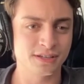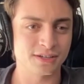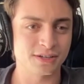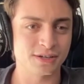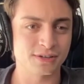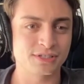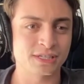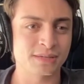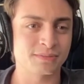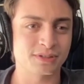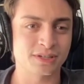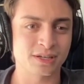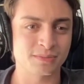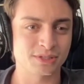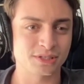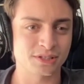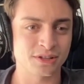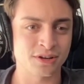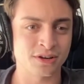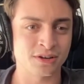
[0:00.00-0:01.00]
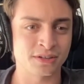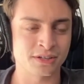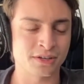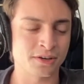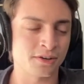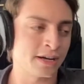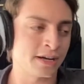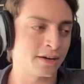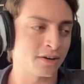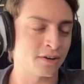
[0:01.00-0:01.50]
You know, something comes along, you
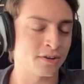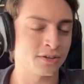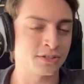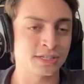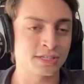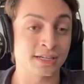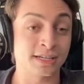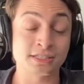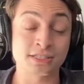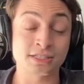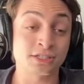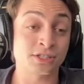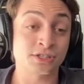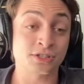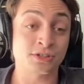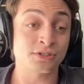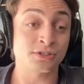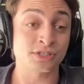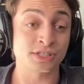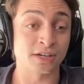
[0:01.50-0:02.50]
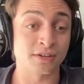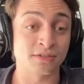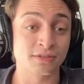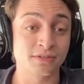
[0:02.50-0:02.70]
go, that hurts. I guess it just hurts now.